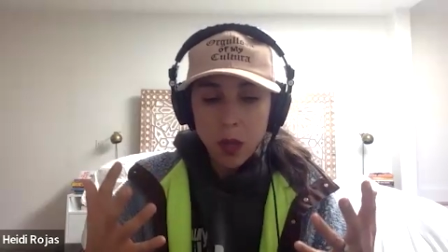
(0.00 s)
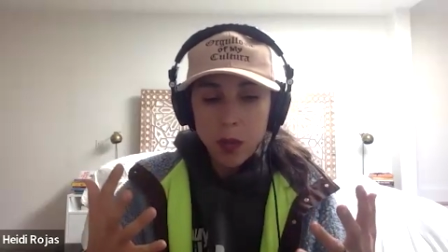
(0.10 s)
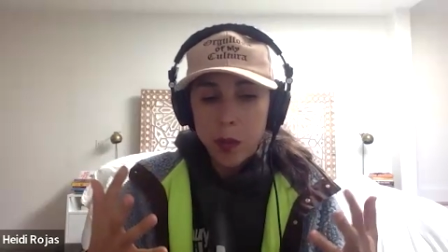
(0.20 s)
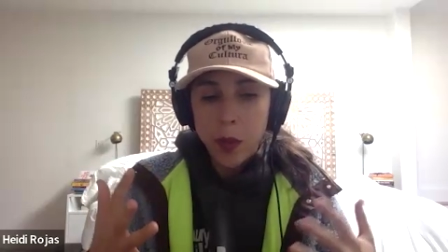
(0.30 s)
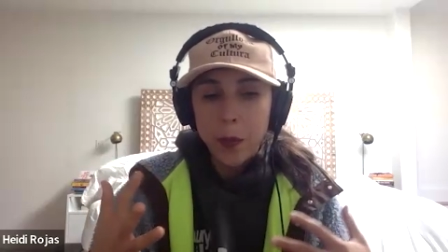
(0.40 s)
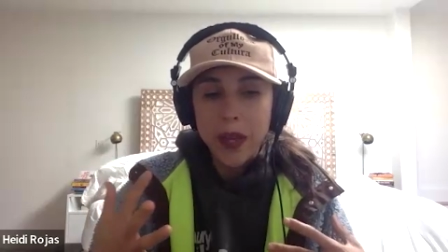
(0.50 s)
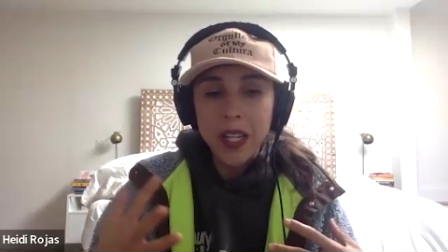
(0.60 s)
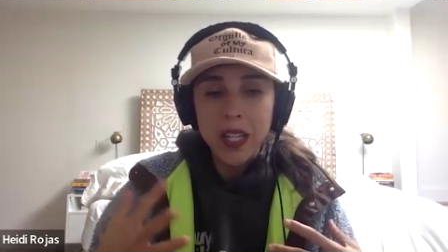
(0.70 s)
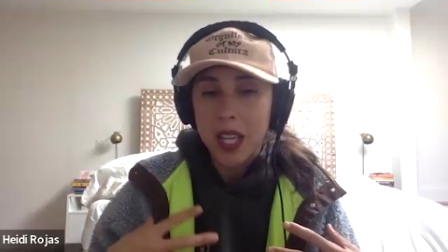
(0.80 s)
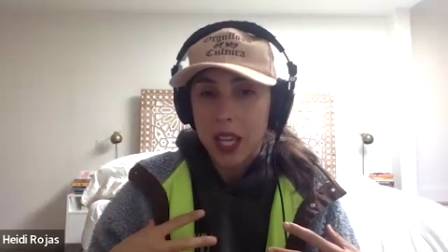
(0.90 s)
why people
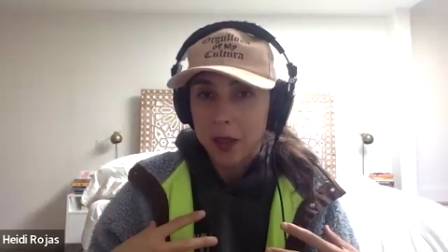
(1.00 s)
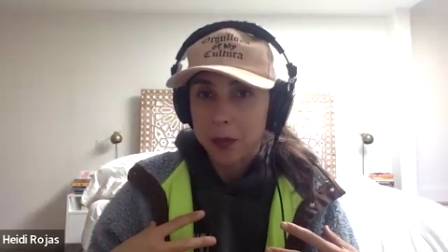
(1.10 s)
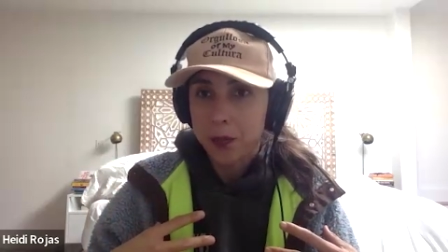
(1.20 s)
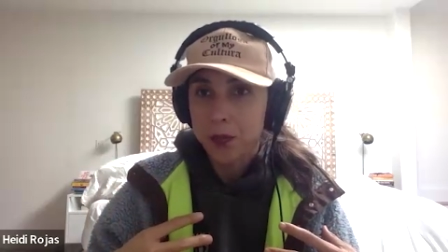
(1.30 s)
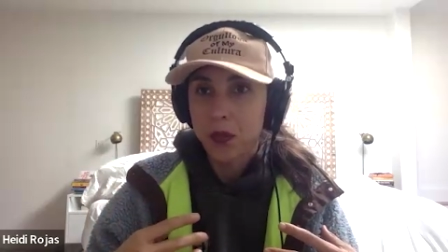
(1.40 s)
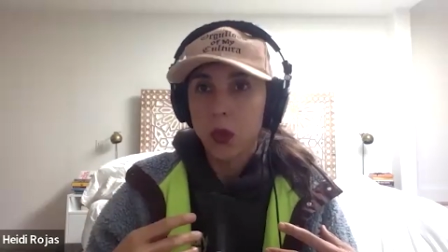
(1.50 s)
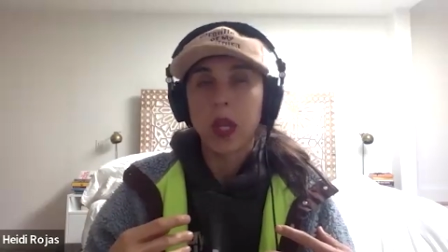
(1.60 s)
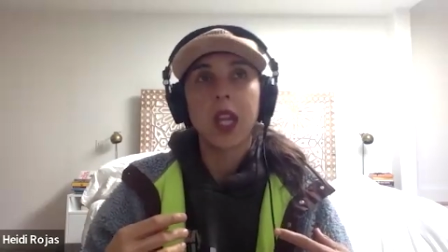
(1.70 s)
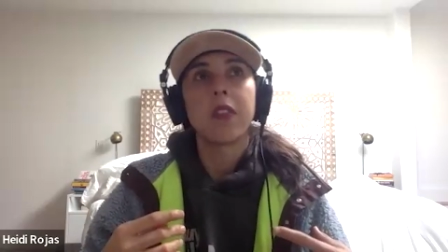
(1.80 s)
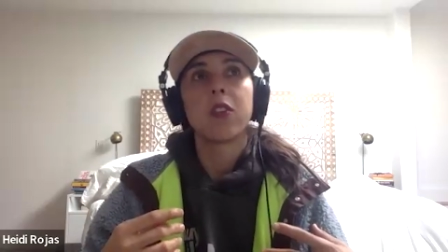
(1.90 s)
meditate,
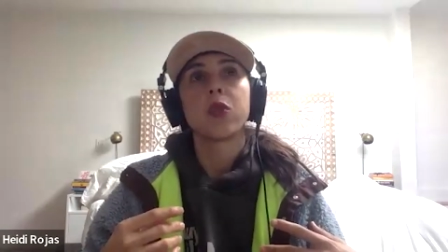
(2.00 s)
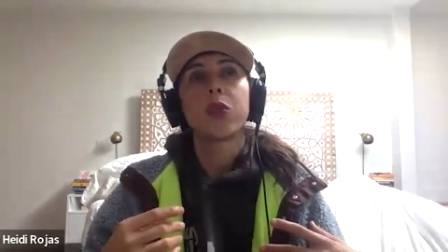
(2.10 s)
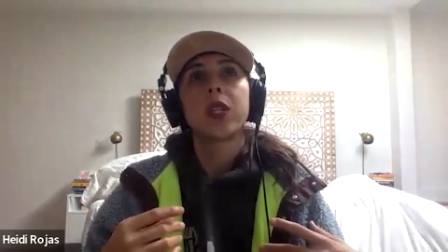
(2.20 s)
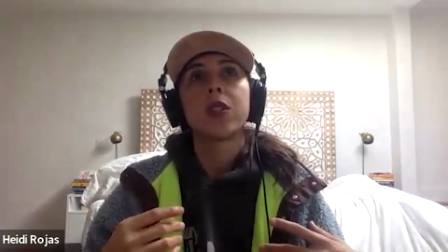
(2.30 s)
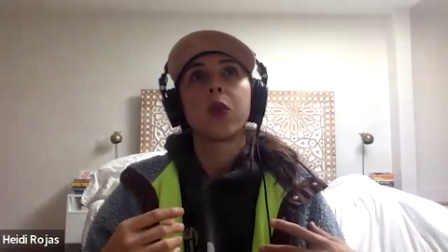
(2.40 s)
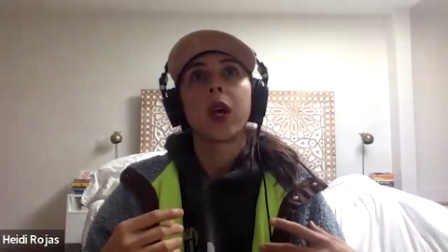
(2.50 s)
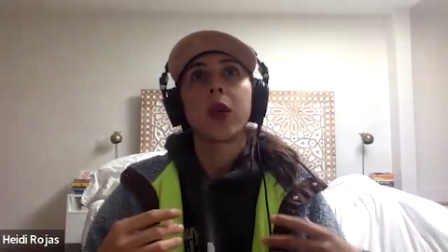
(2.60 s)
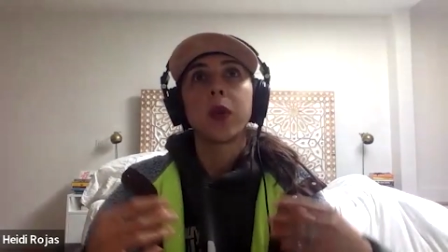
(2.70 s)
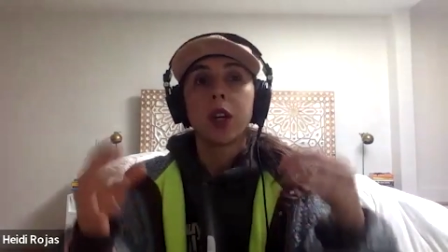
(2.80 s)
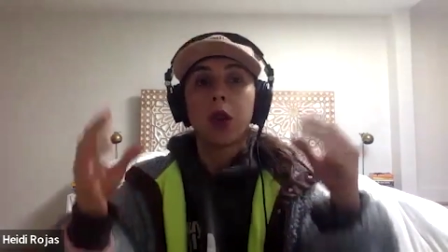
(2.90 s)
right? And there's a reason why
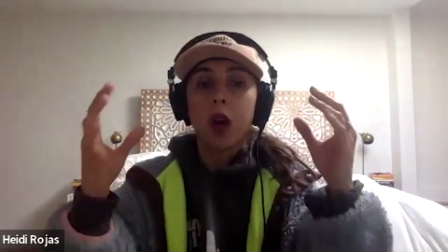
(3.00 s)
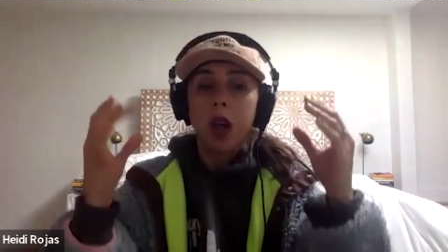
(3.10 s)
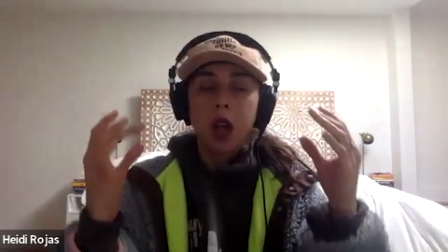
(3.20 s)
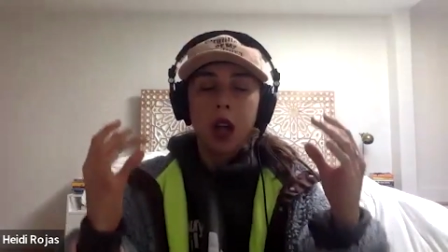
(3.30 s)
we go,